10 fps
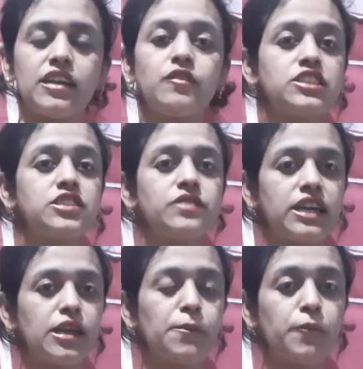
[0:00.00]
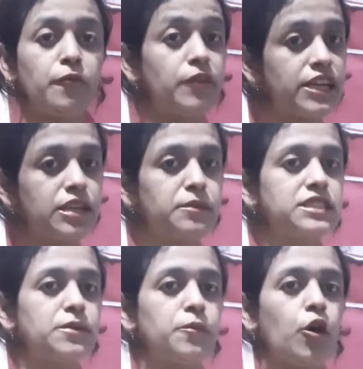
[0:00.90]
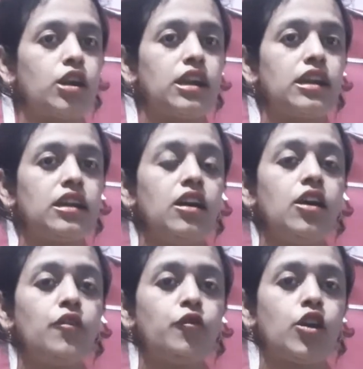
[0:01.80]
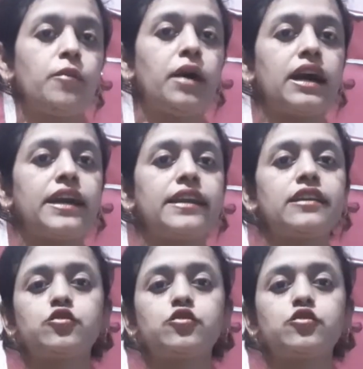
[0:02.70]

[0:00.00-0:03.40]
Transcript: which is very much important for a marketer.